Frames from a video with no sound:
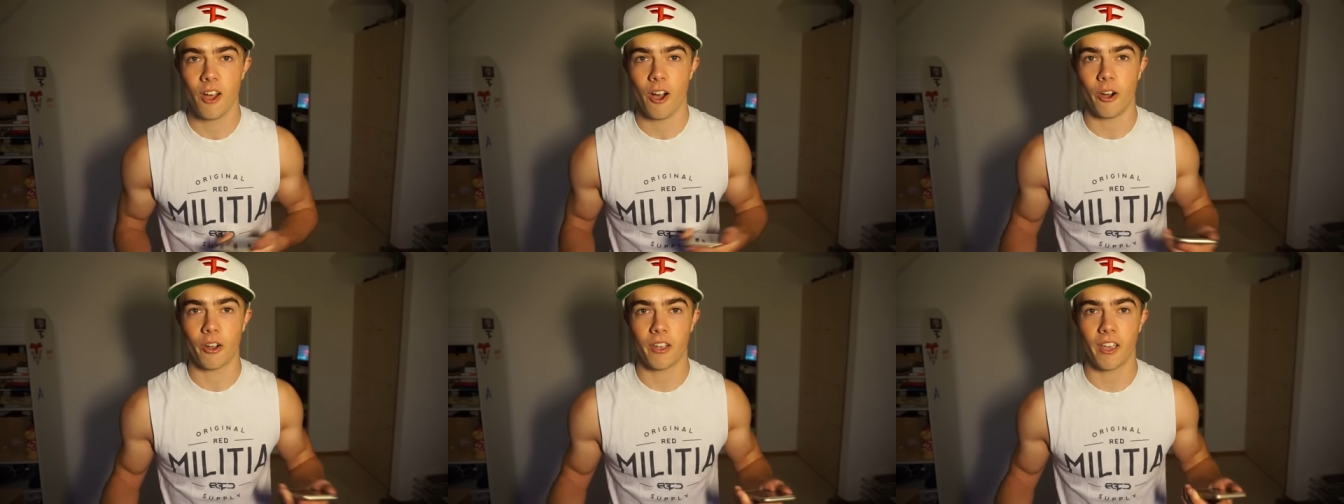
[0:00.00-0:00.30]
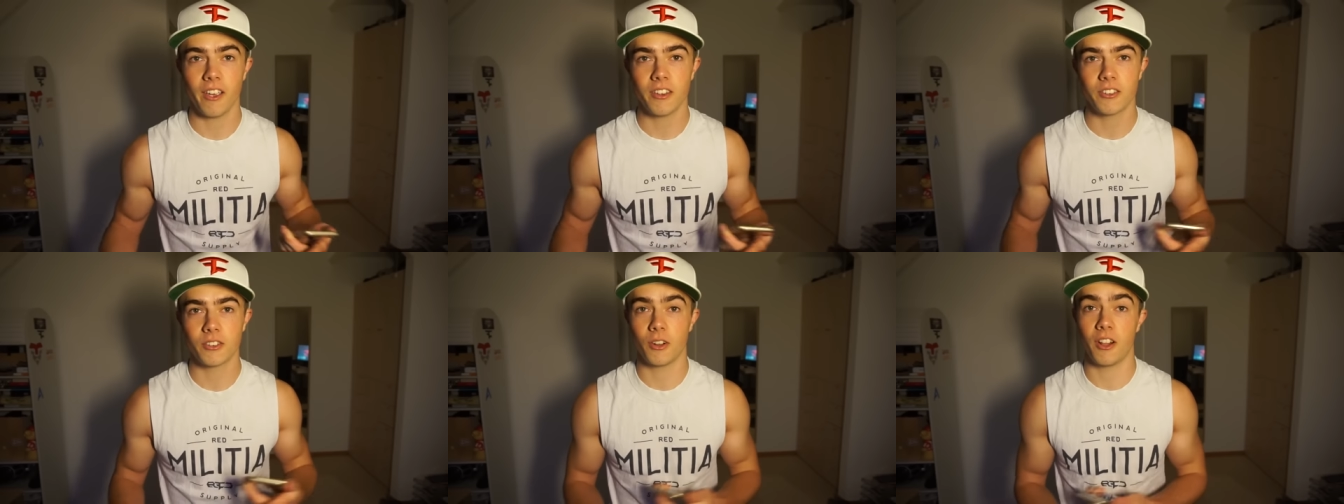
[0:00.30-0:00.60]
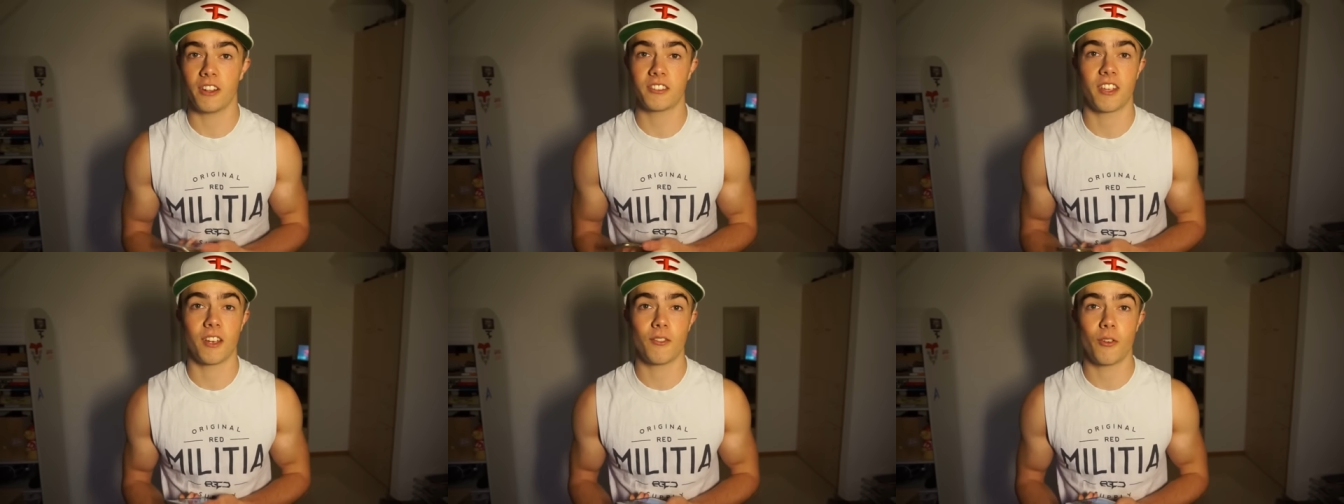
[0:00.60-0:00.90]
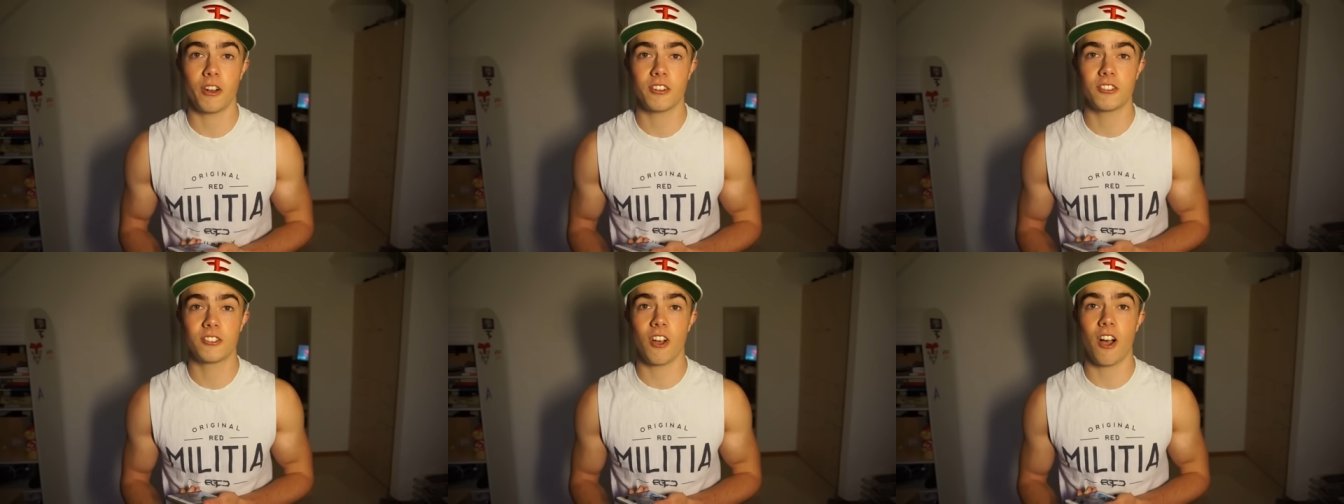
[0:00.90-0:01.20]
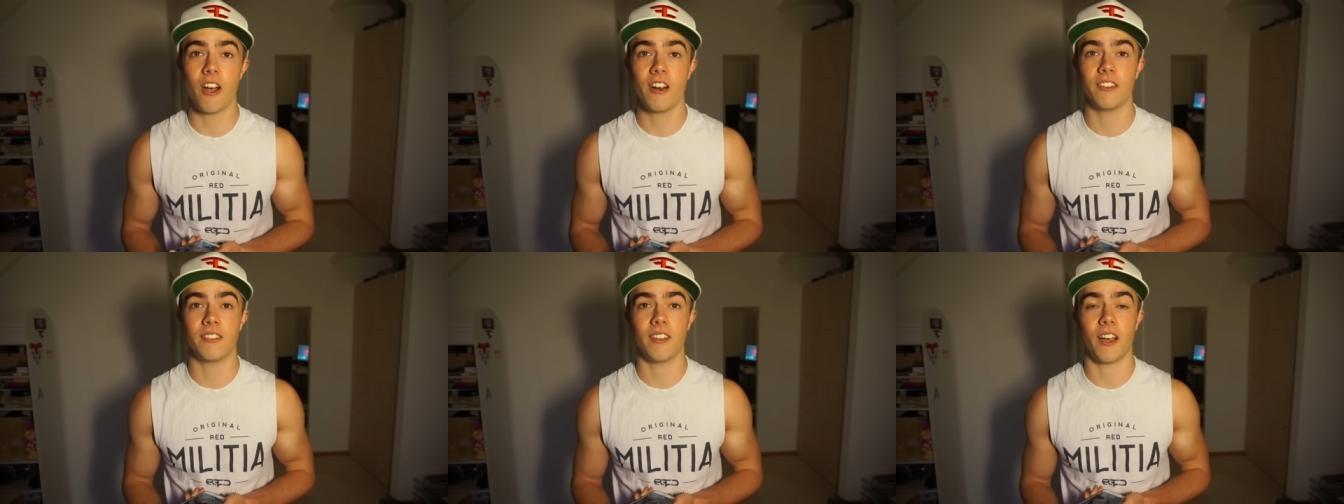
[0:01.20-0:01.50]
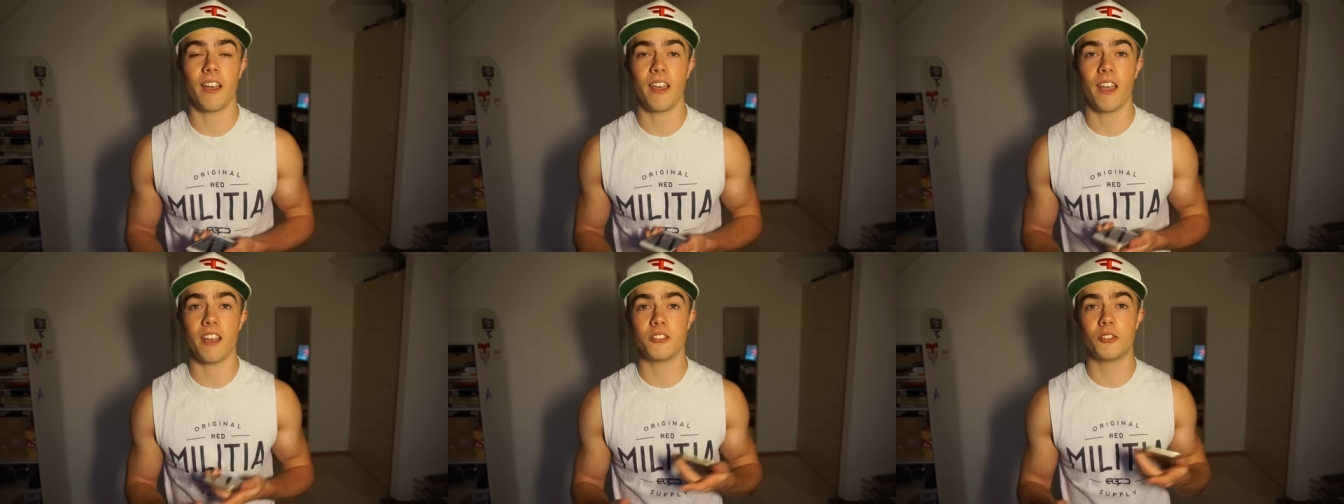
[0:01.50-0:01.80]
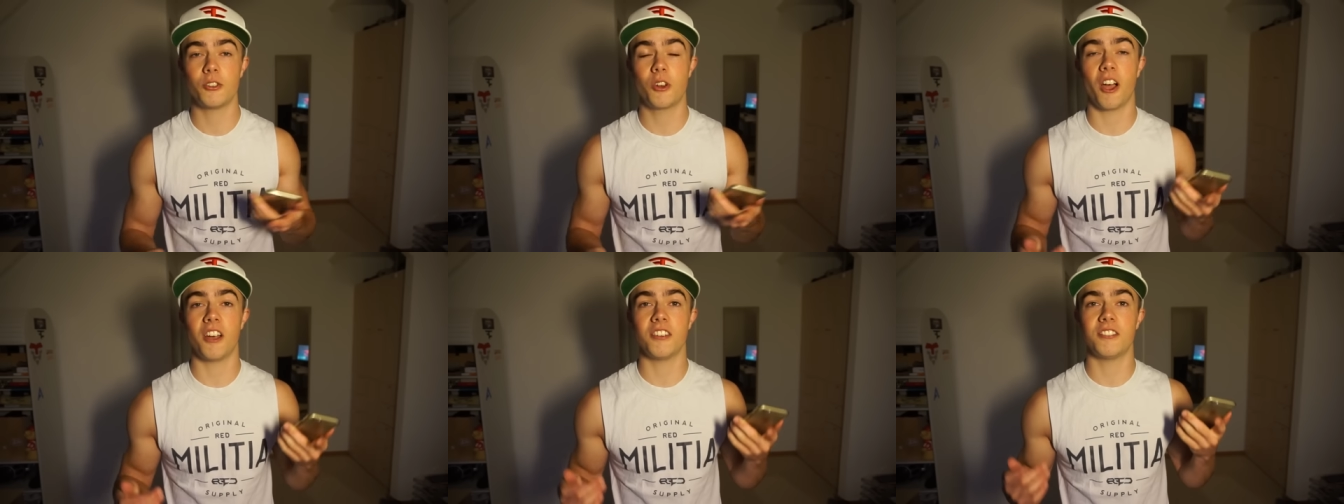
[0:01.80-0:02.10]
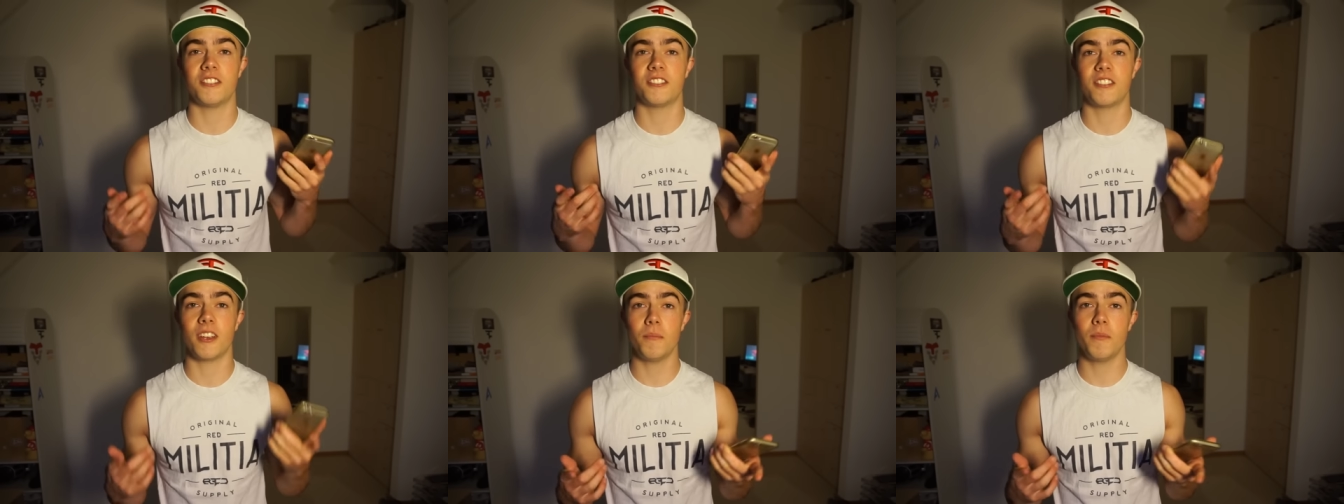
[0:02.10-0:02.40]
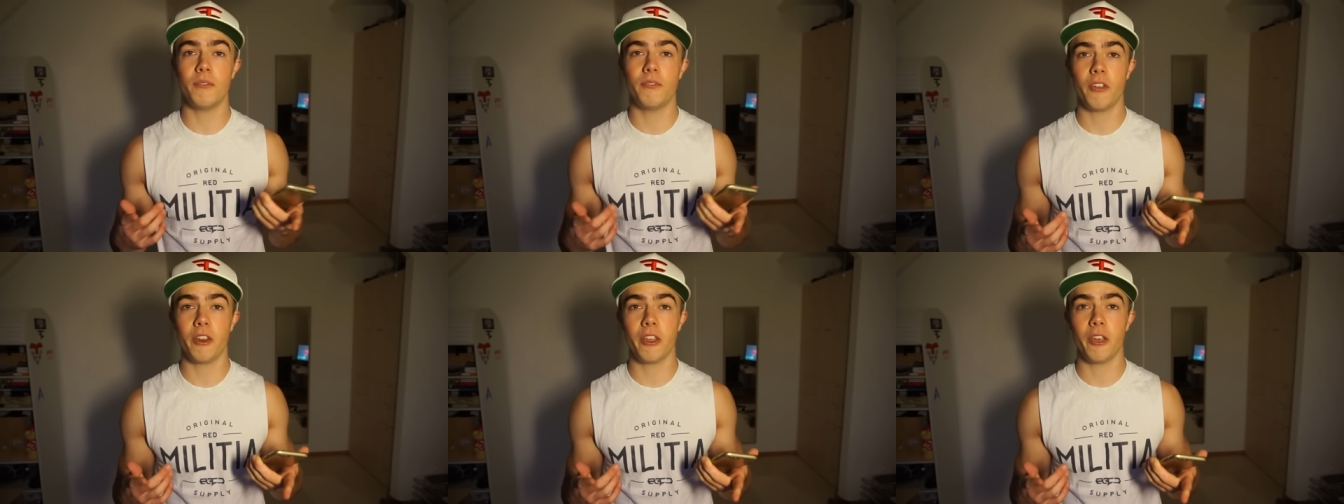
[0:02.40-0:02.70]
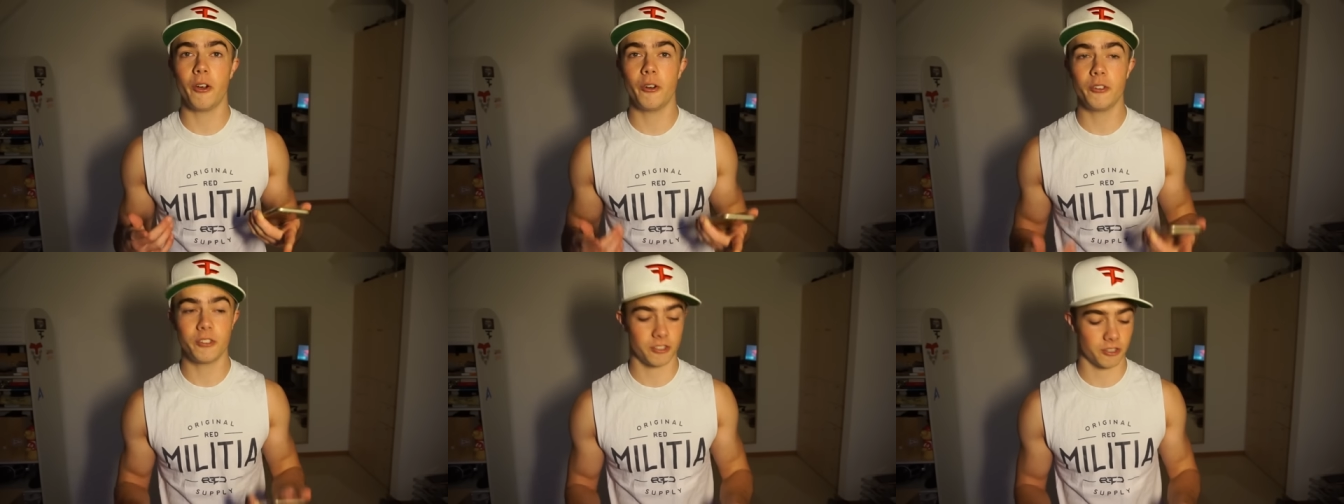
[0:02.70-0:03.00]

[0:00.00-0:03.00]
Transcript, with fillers: Okay, so let's get right started. I asked you guys to send me videos,